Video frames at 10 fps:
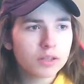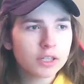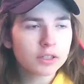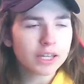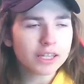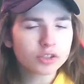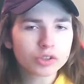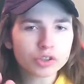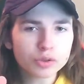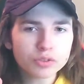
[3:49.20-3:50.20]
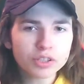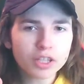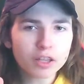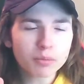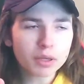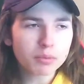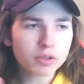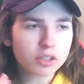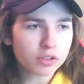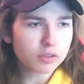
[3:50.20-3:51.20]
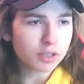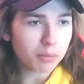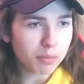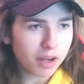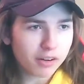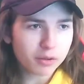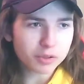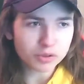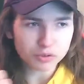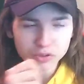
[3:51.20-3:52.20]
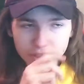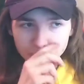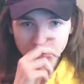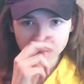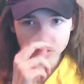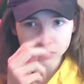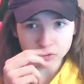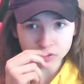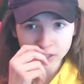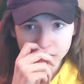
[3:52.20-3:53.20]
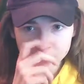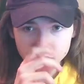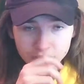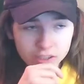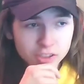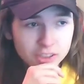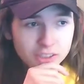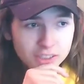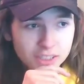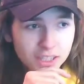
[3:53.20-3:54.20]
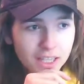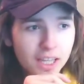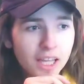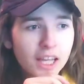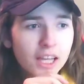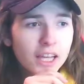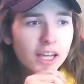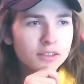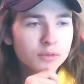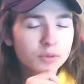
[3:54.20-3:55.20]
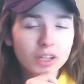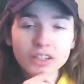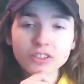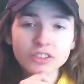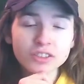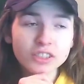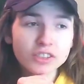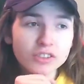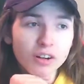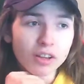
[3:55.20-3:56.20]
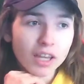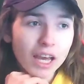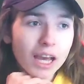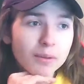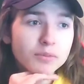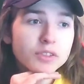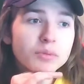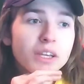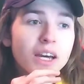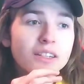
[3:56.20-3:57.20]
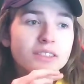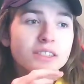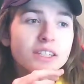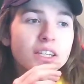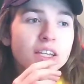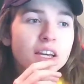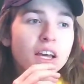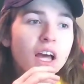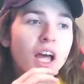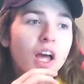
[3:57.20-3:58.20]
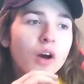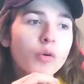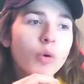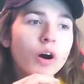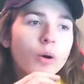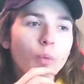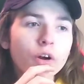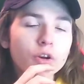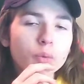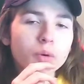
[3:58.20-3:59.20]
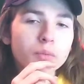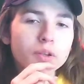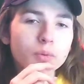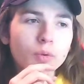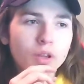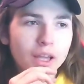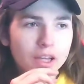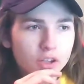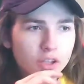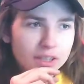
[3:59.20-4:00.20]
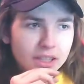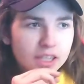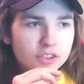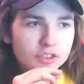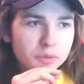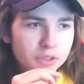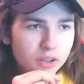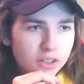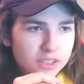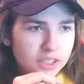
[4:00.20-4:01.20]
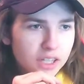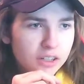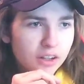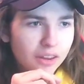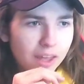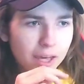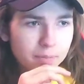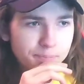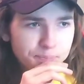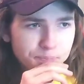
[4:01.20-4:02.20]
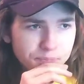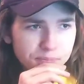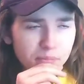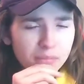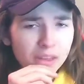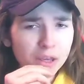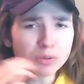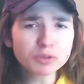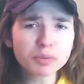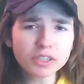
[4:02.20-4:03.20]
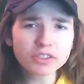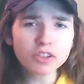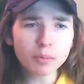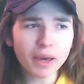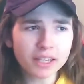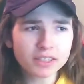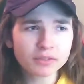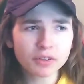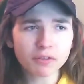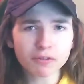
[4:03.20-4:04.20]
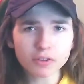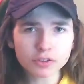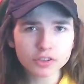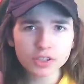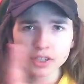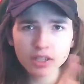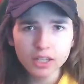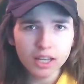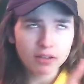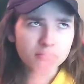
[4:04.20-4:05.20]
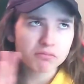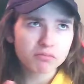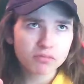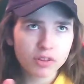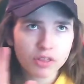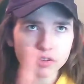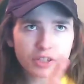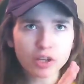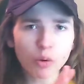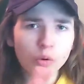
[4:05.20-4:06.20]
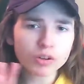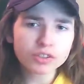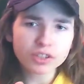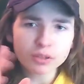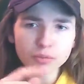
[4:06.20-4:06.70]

get introduced to the other people, including Barry, which was really cool. It was really cool, that introduction and seeing that. We got to see Star Labs. We got to see Wonder Woman, like, at the history with Darkseid and all that. It was pretty slow pacing for the first 3/4 of the